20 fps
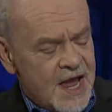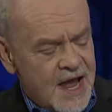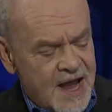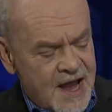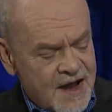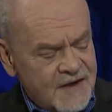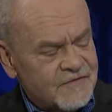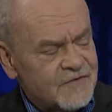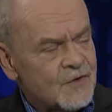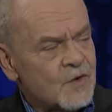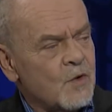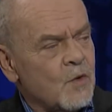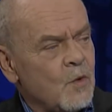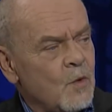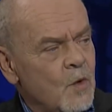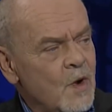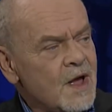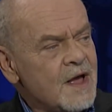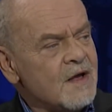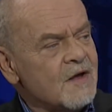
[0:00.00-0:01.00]
After a
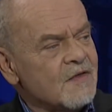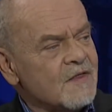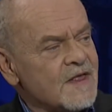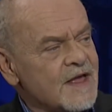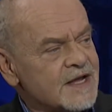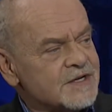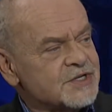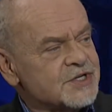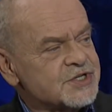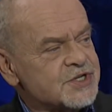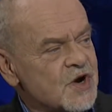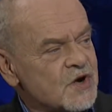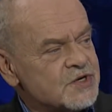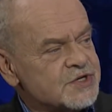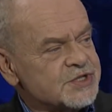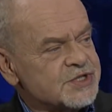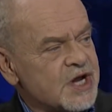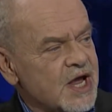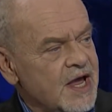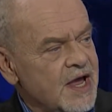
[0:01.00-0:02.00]
while, that
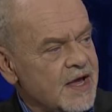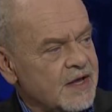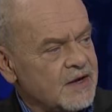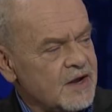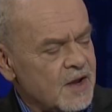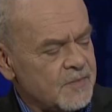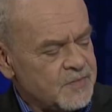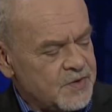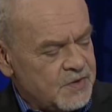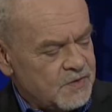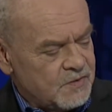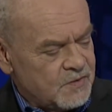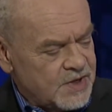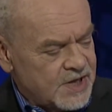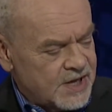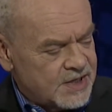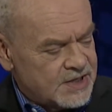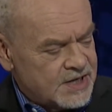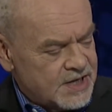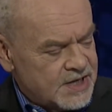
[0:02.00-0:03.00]
starts to add up. You
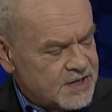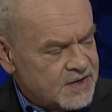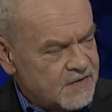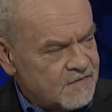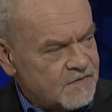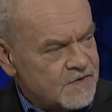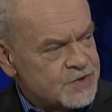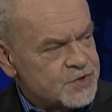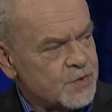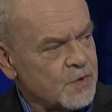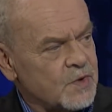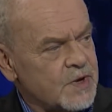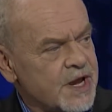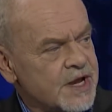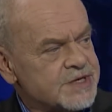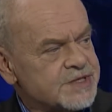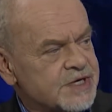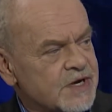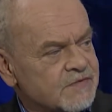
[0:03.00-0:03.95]
get individual case